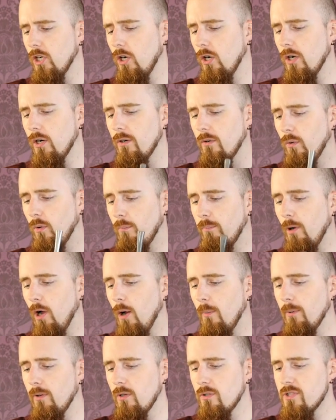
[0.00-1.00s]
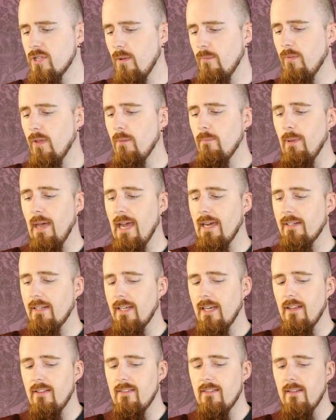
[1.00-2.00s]
guard or pommel or something banged
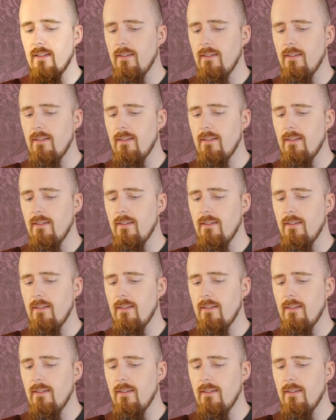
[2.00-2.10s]
against